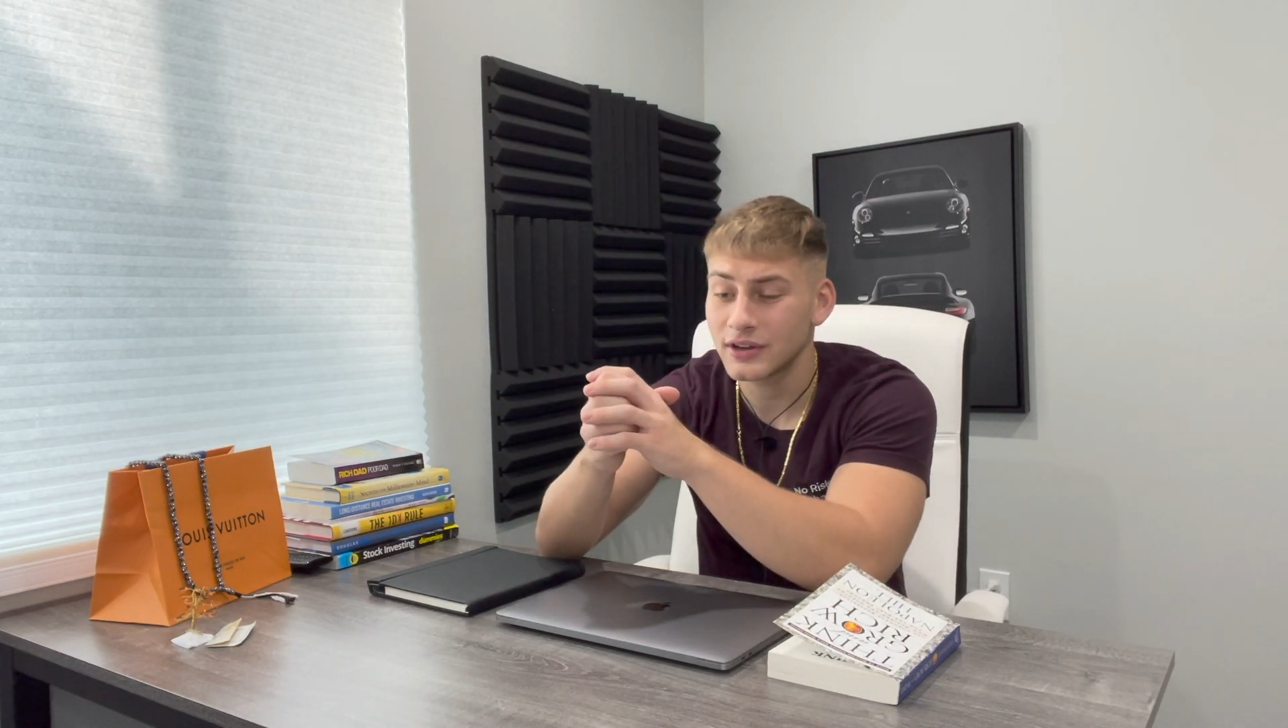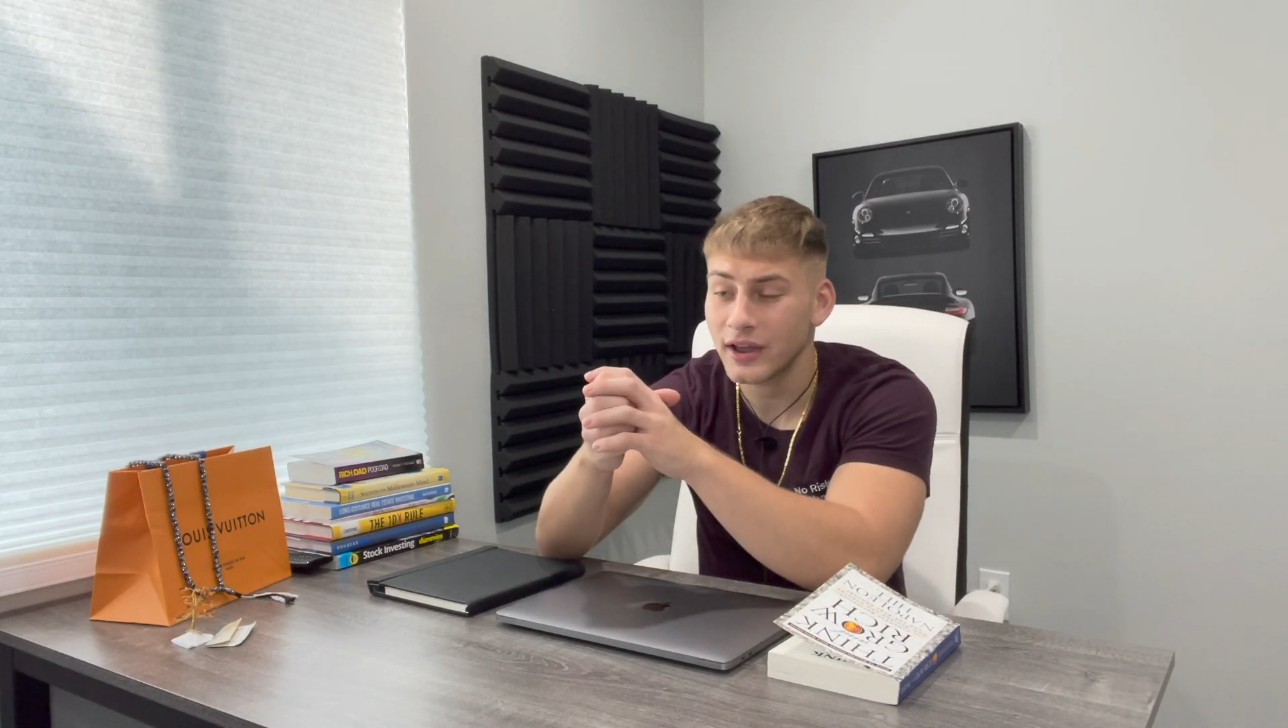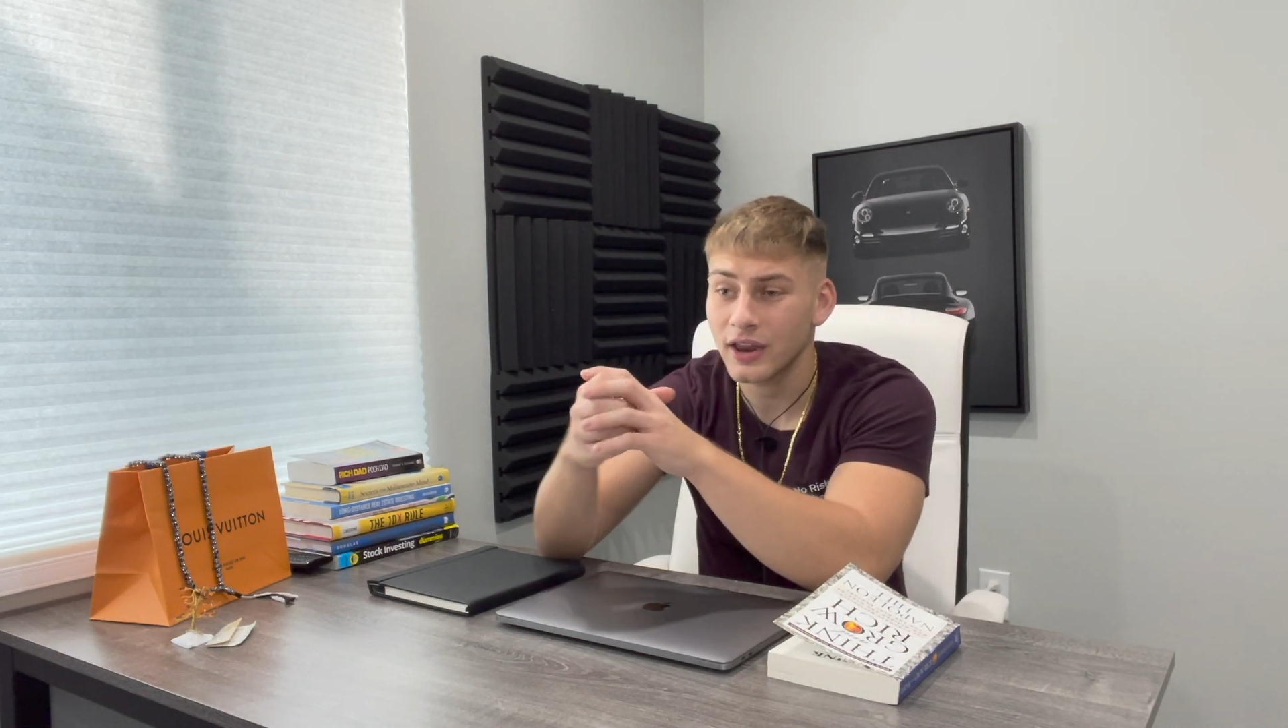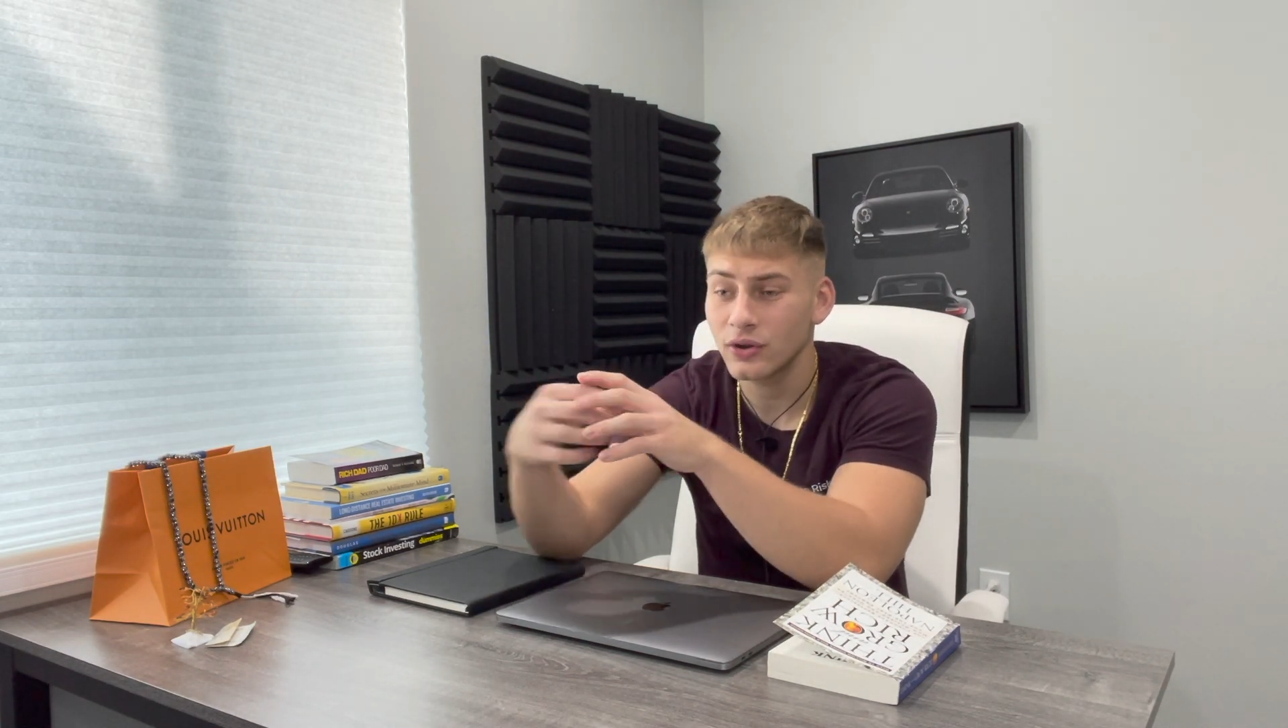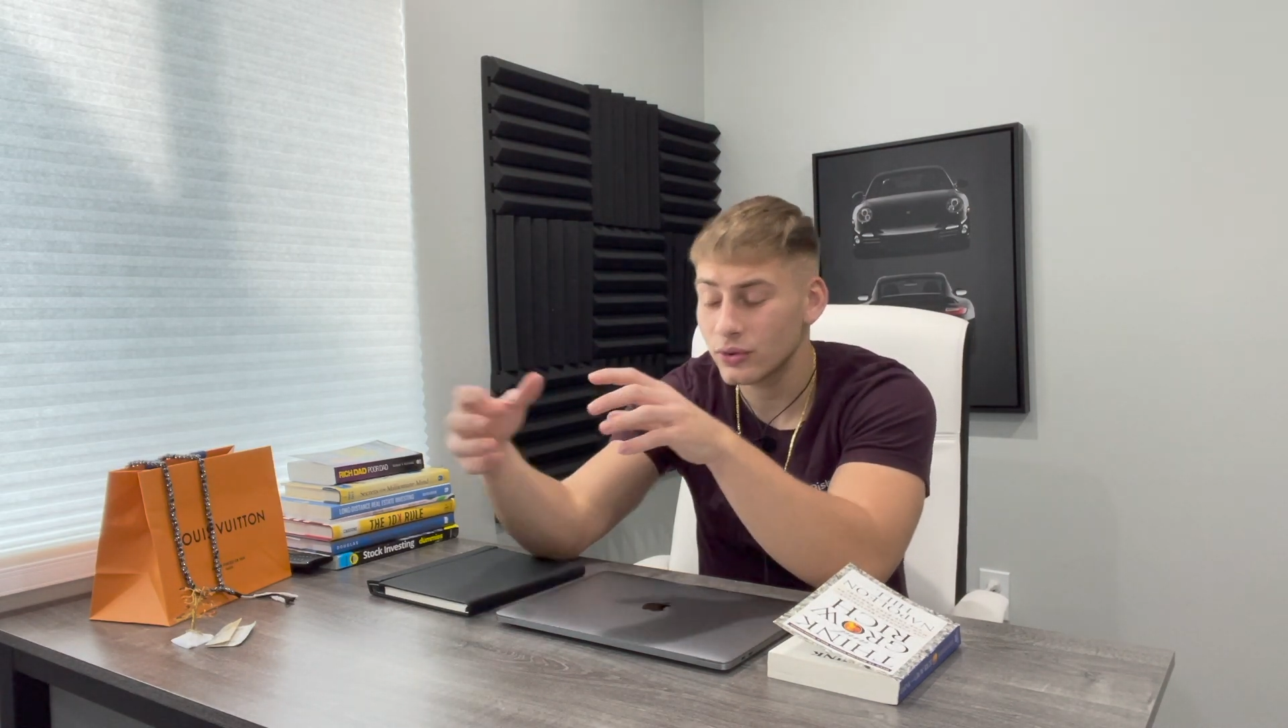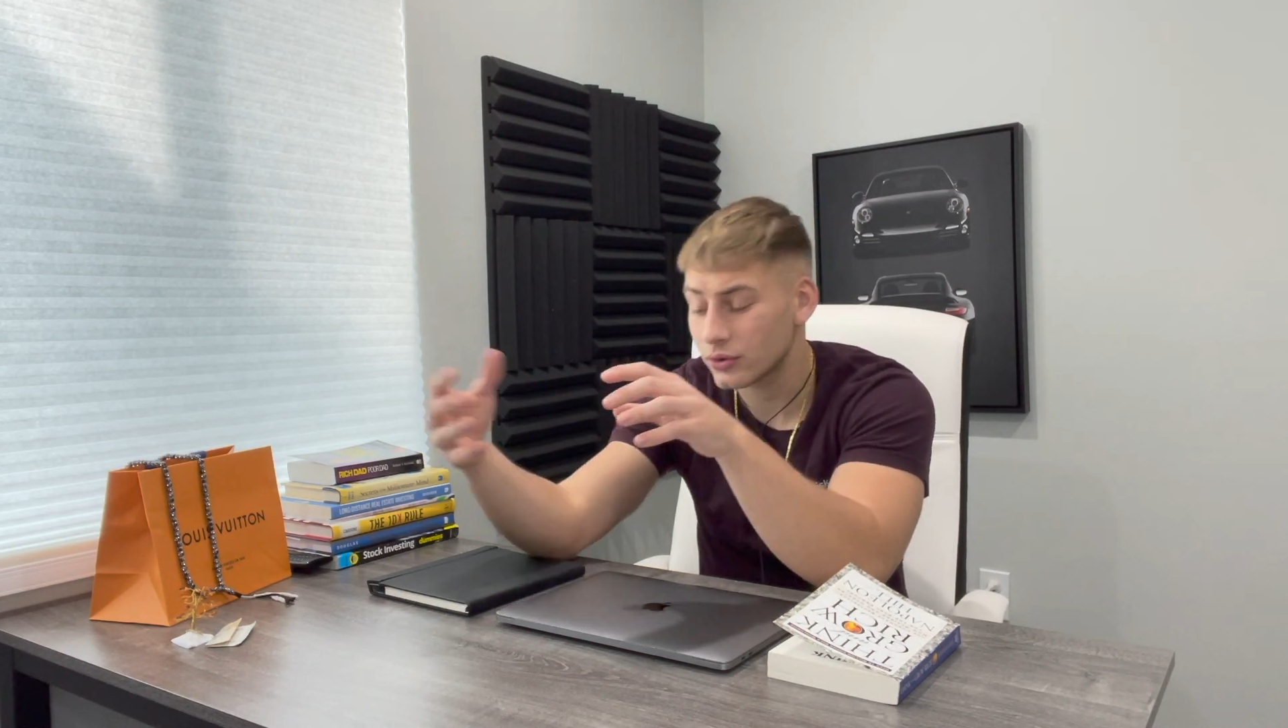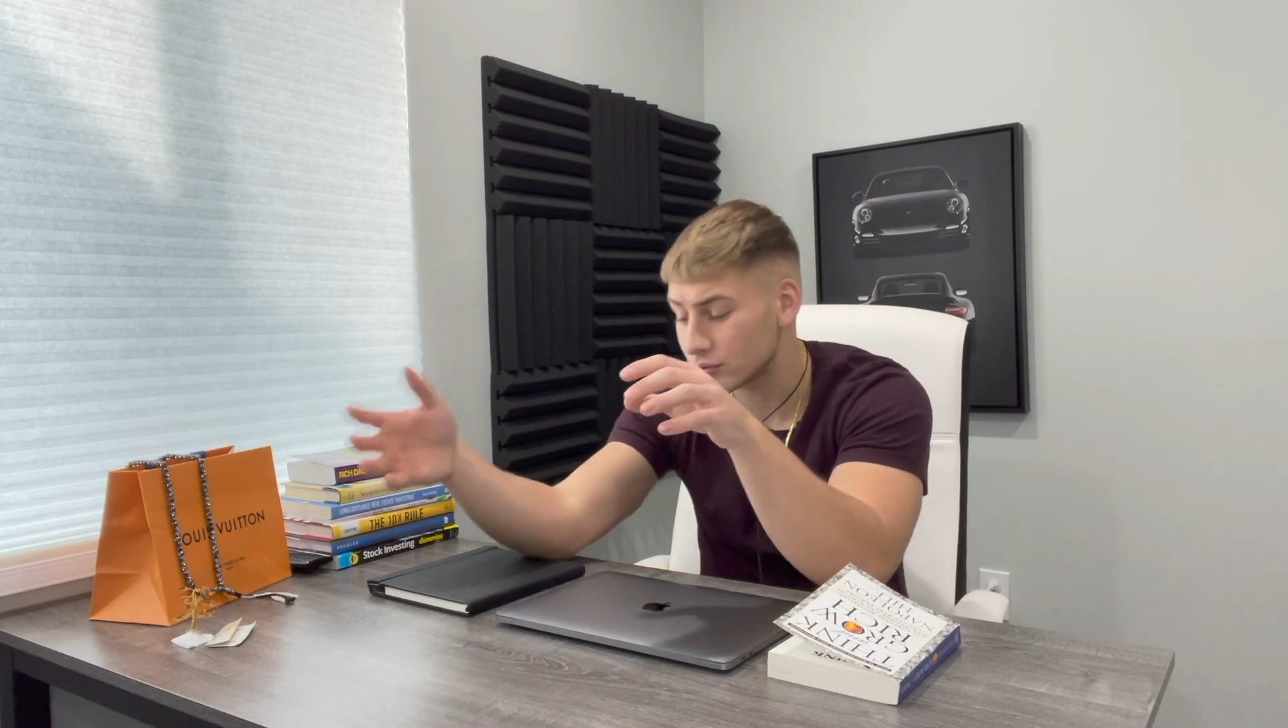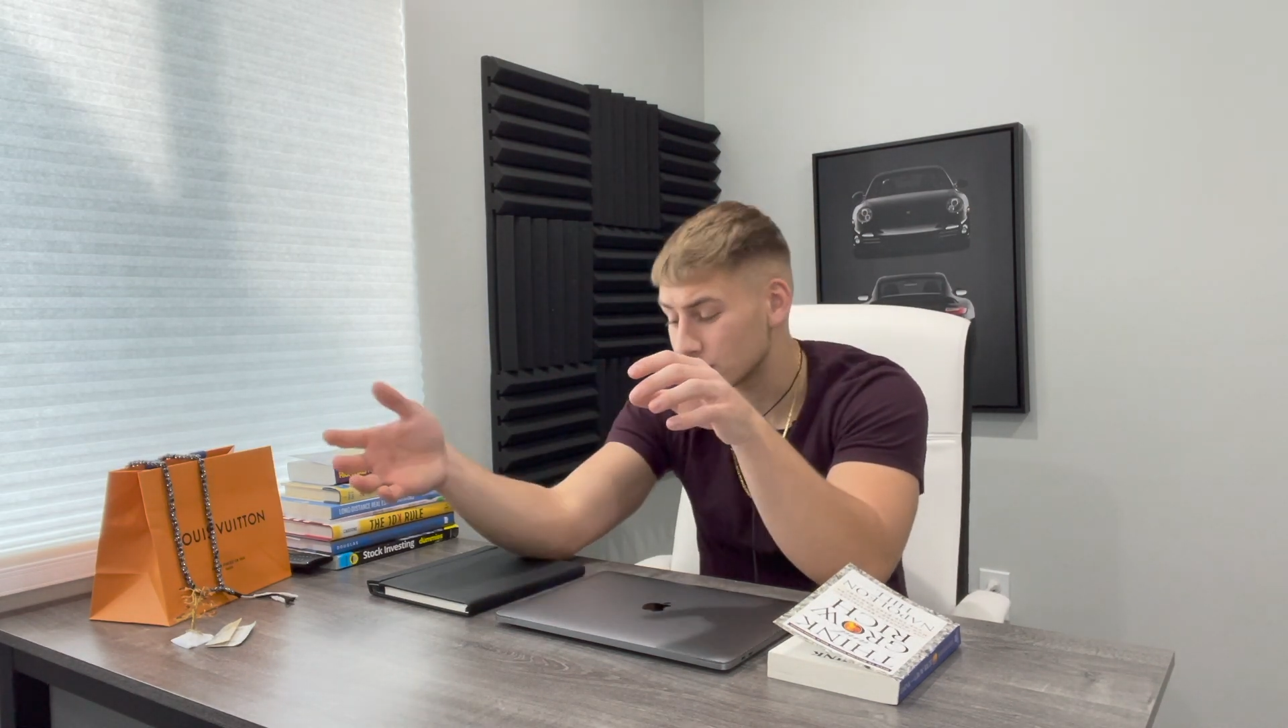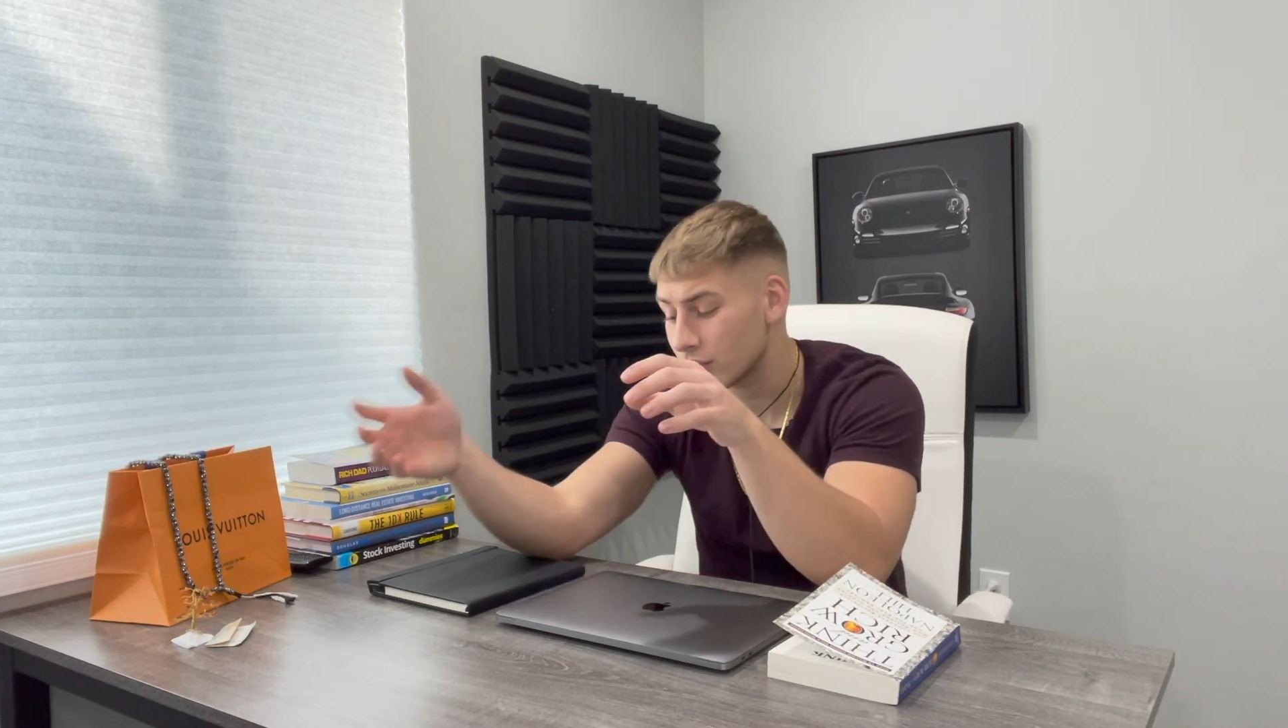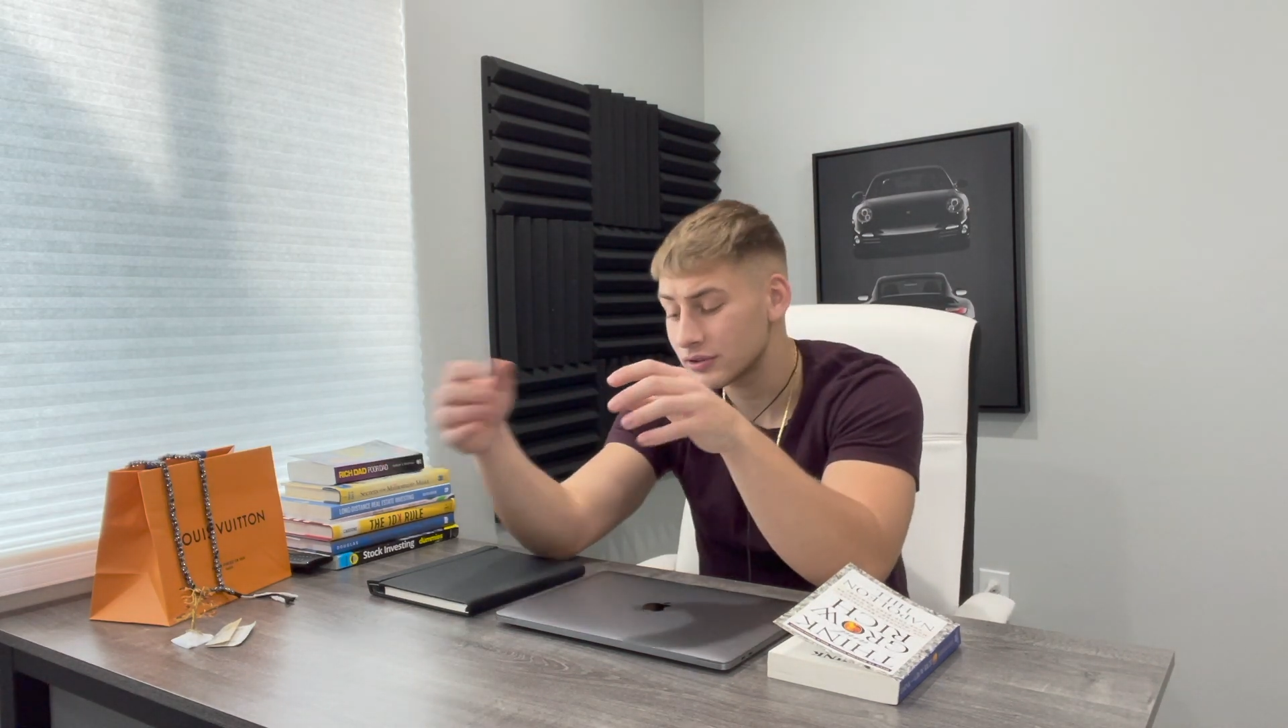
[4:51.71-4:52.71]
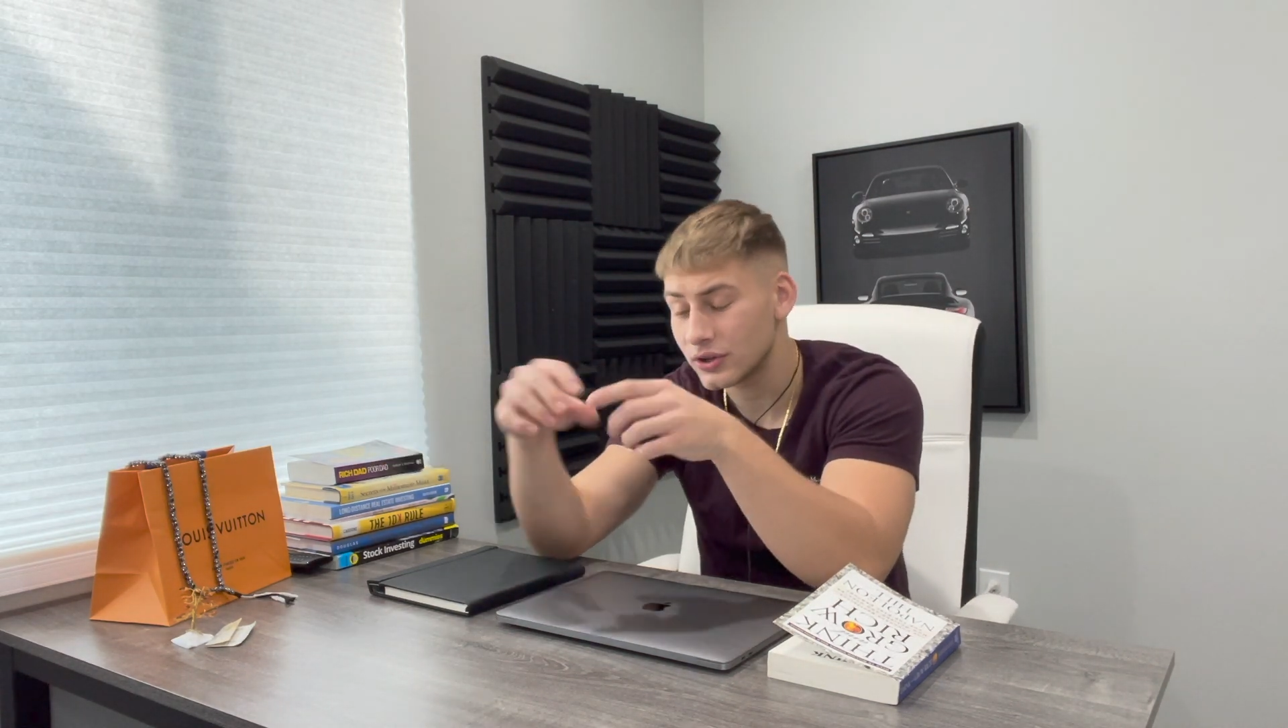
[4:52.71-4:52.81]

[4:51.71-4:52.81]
not getting you those results,